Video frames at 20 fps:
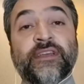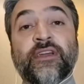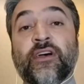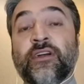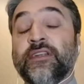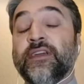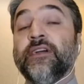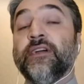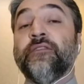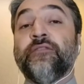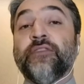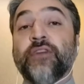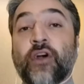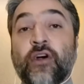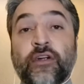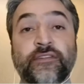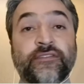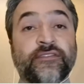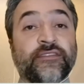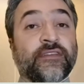on every
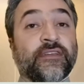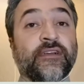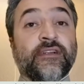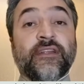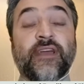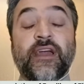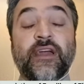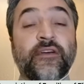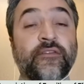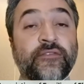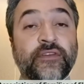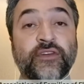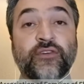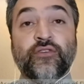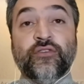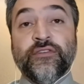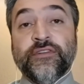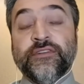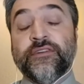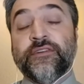article, every
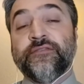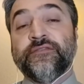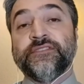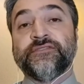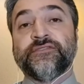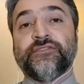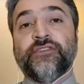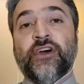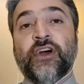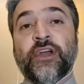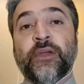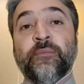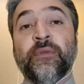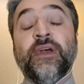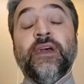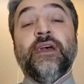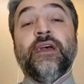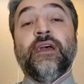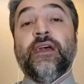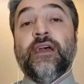corner of this crime.
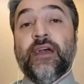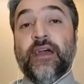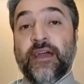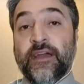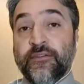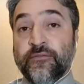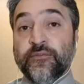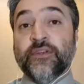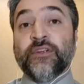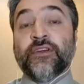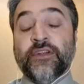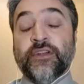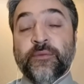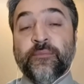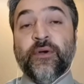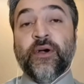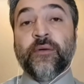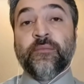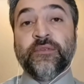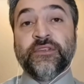And we are going to
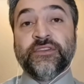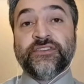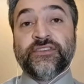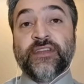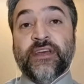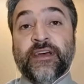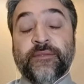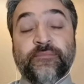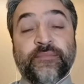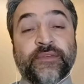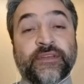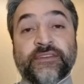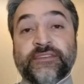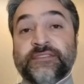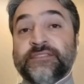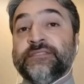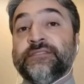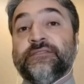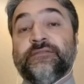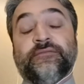publish that
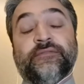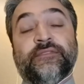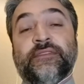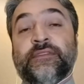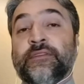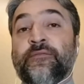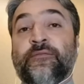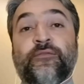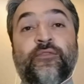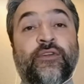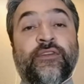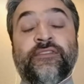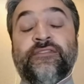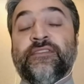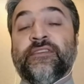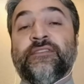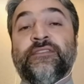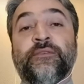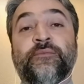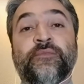because the
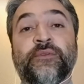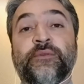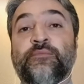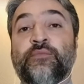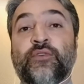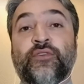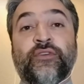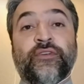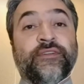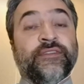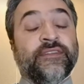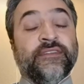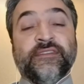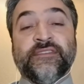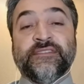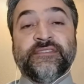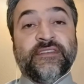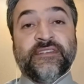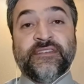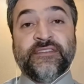forensic team report
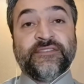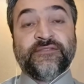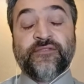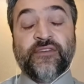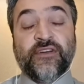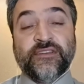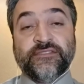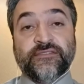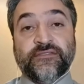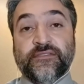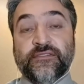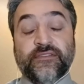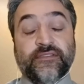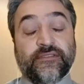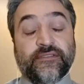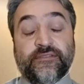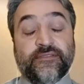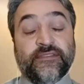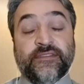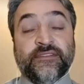didn't satisfy
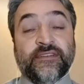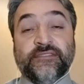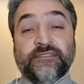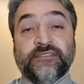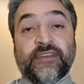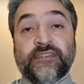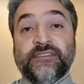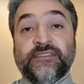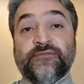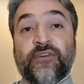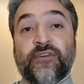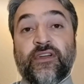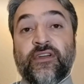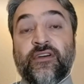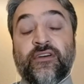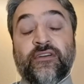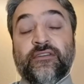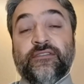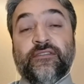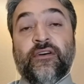
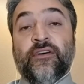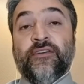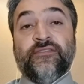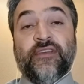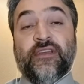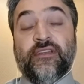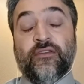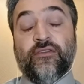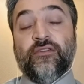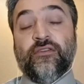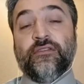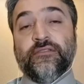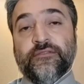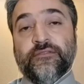us at all.